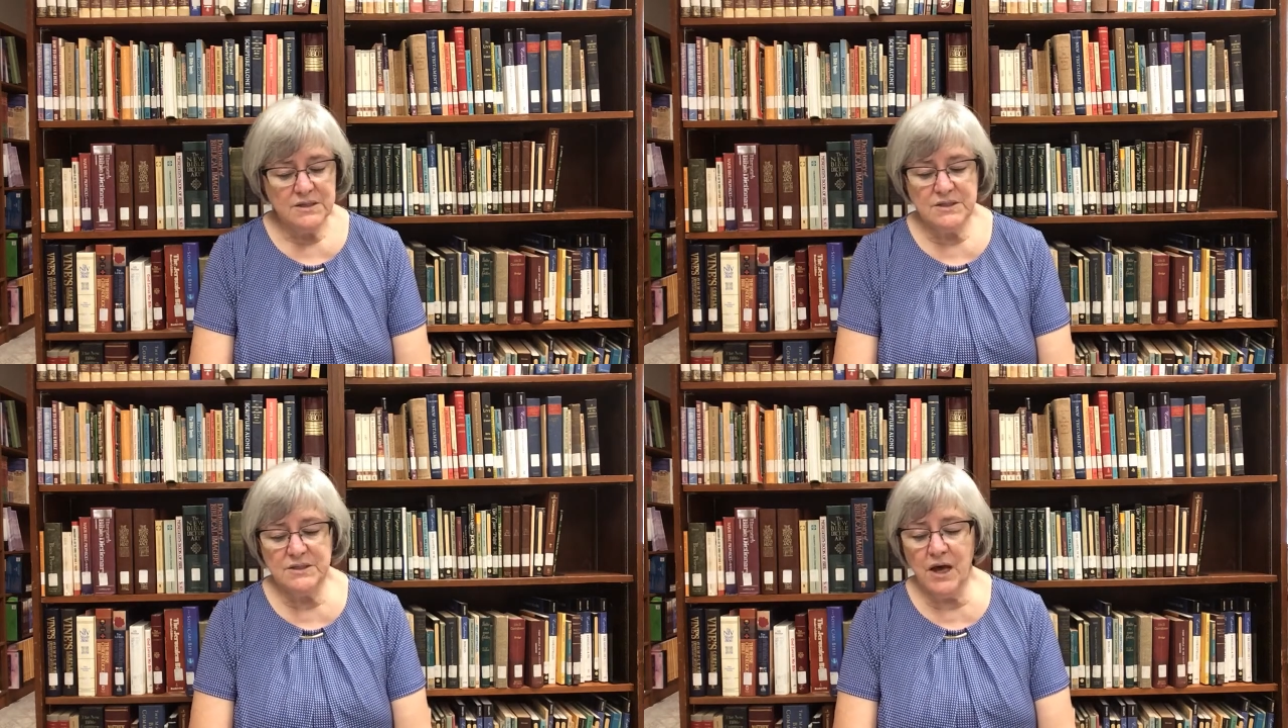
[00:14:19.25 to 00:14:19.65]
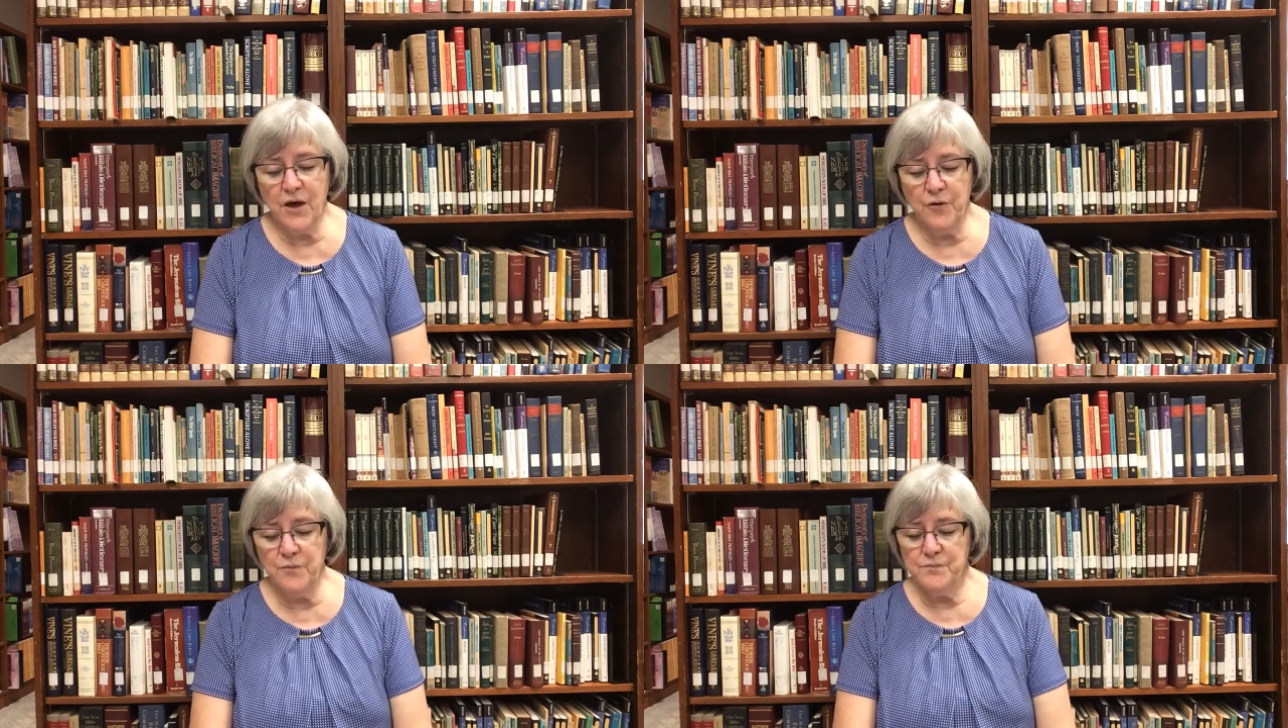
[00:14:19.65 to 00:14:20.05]

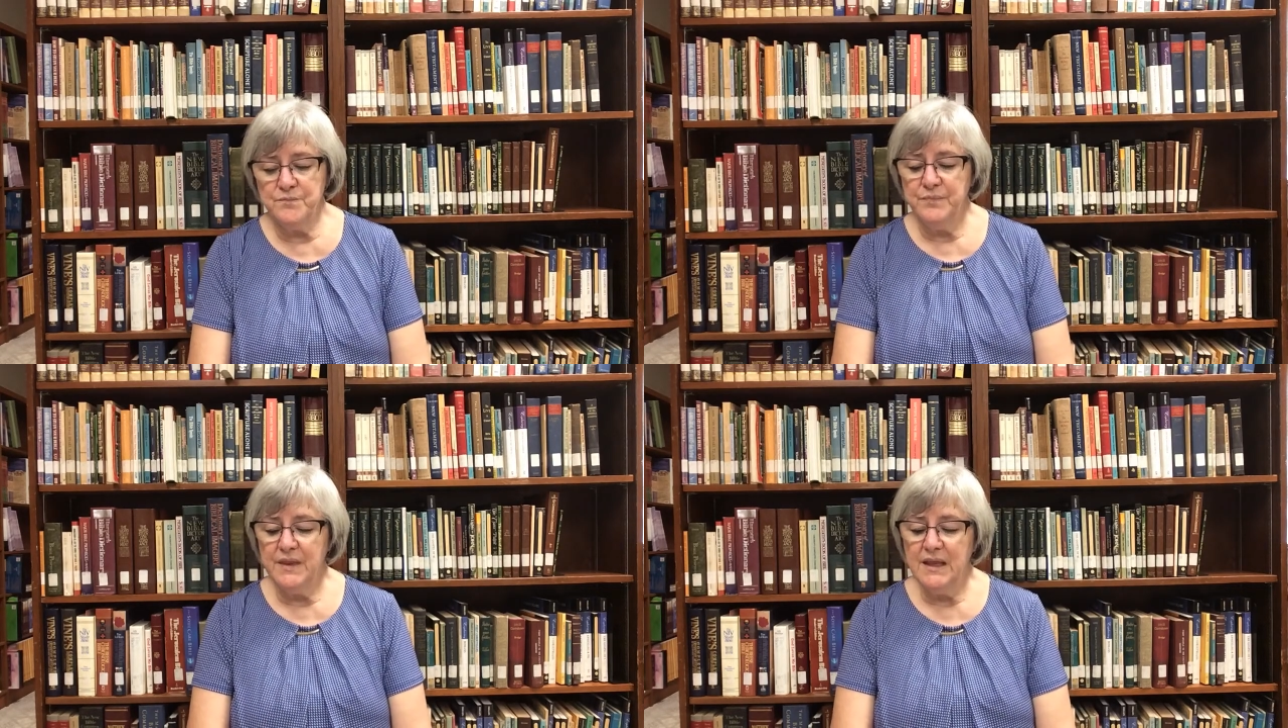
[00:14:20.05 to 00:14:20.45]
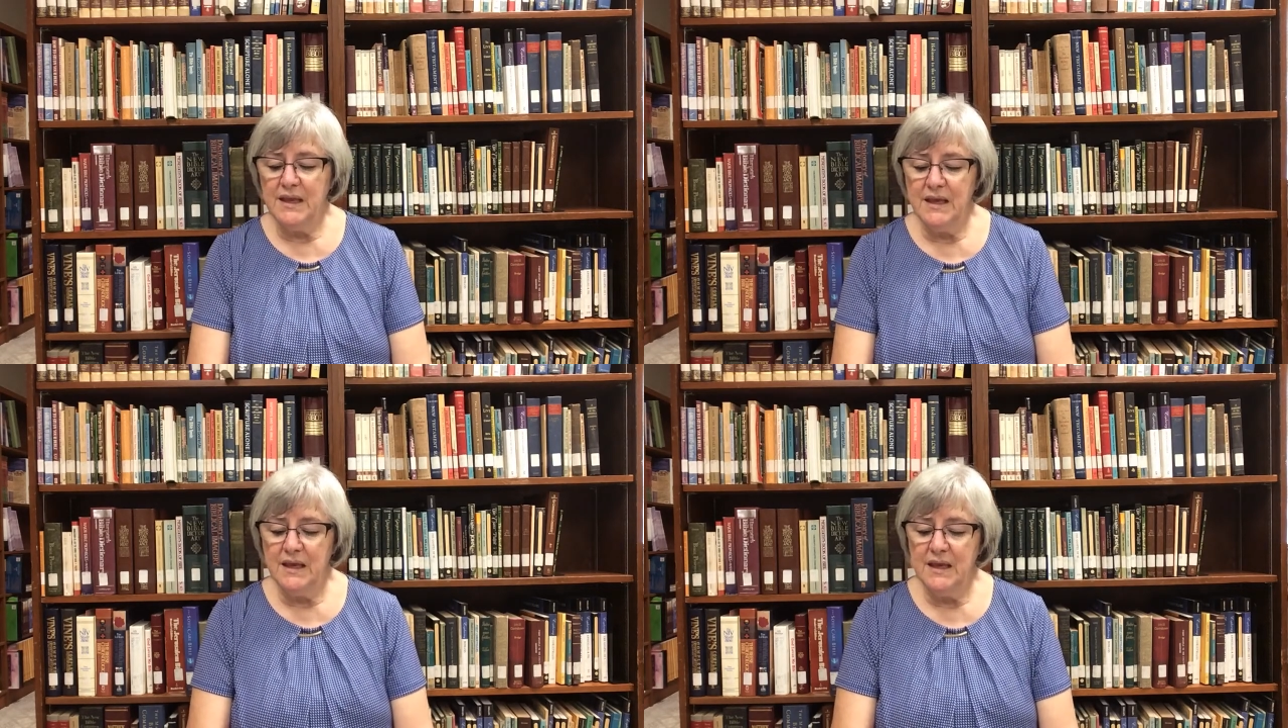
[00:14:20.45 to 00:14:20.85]
So,
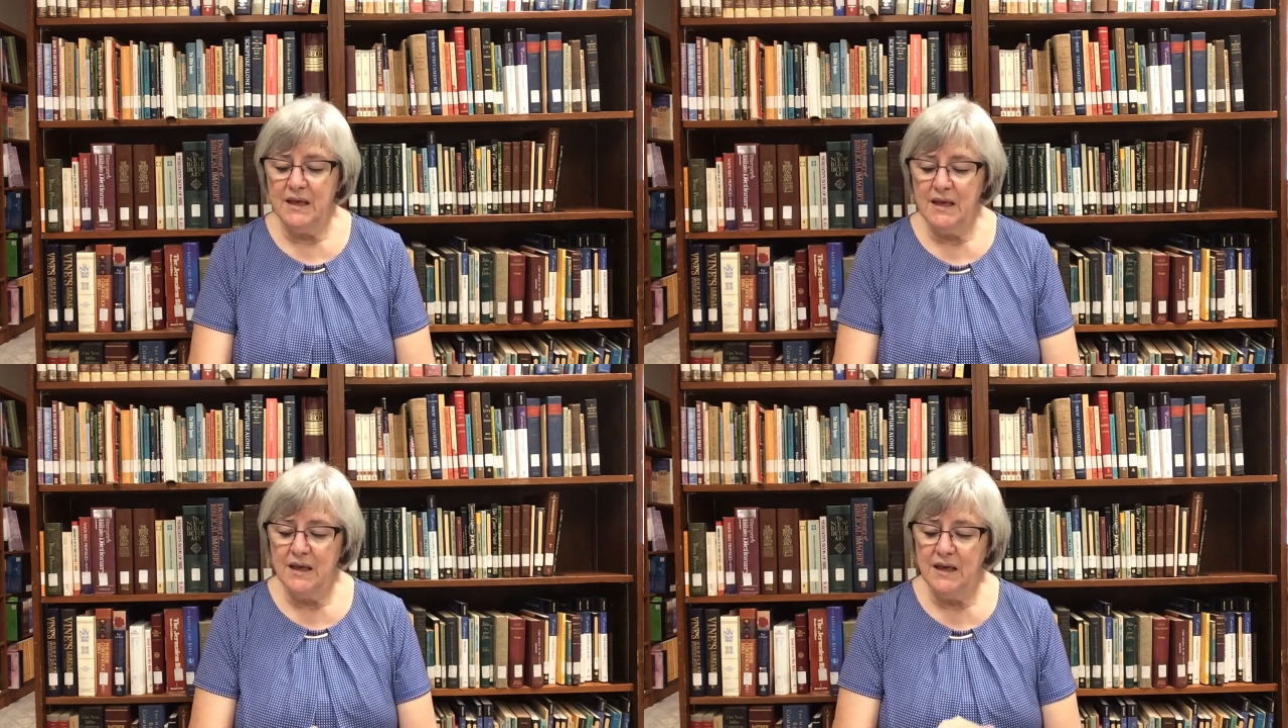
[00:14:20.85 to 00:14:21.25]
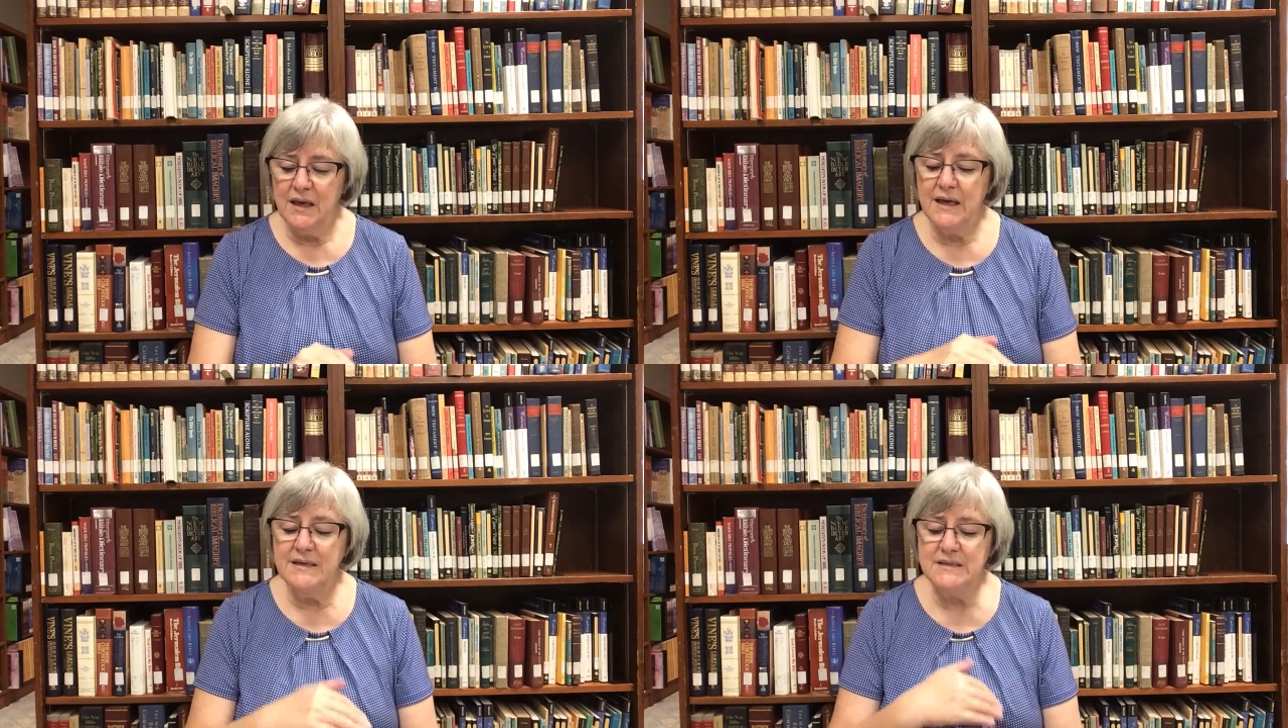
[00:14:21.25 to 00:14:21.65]
he